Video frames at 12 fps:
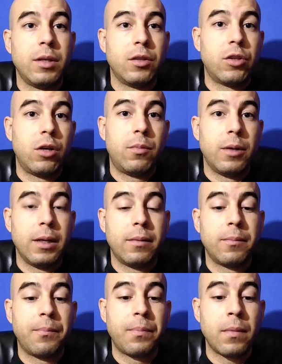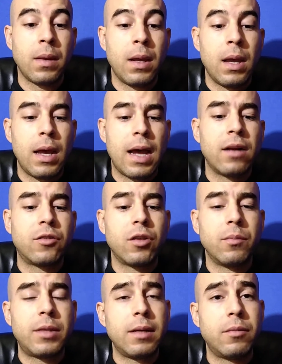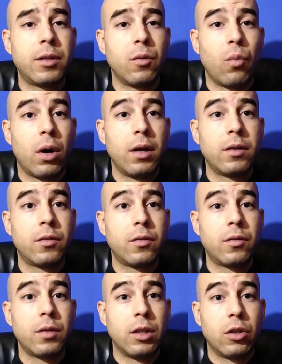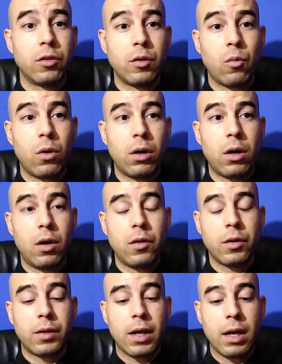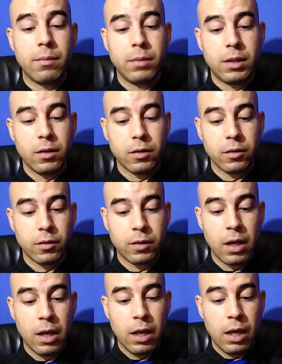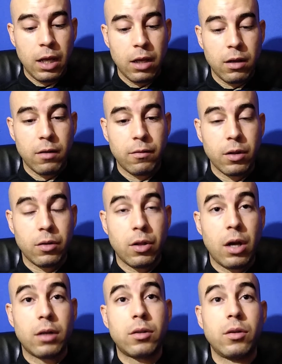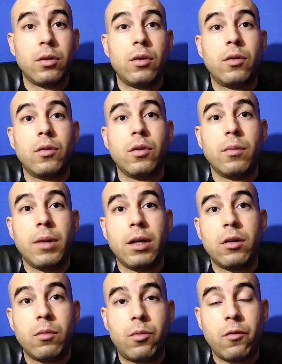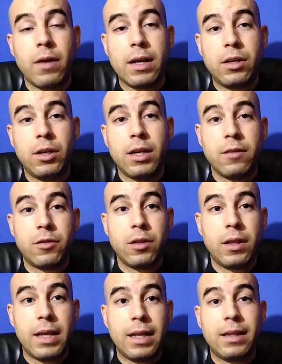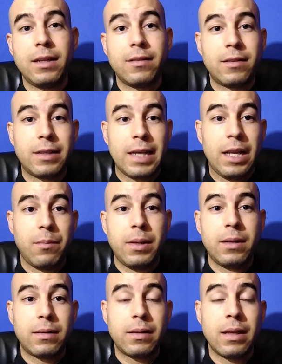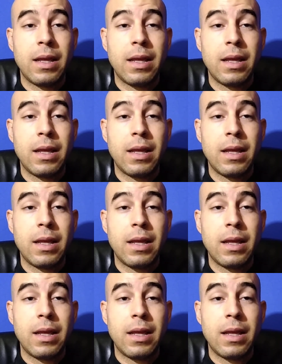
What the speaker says: me interpret. And sometimes it works. It doesn't work all the time because if the doctor or the medical provider gives a lengthy statement